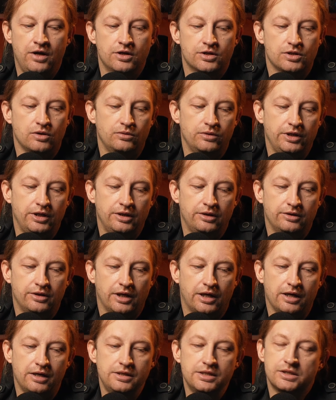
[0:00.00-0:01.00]
So in
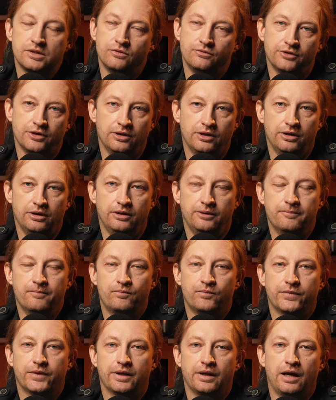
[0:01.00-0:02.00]
the case of an
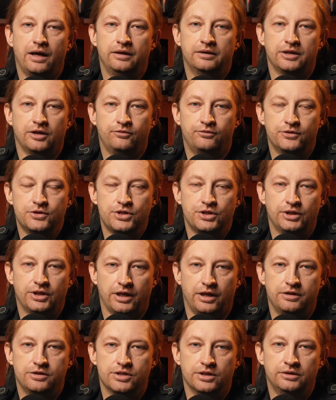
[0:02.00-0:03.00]
anti-phishing
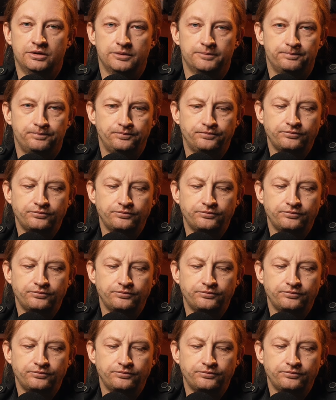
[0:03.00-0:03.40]
agent,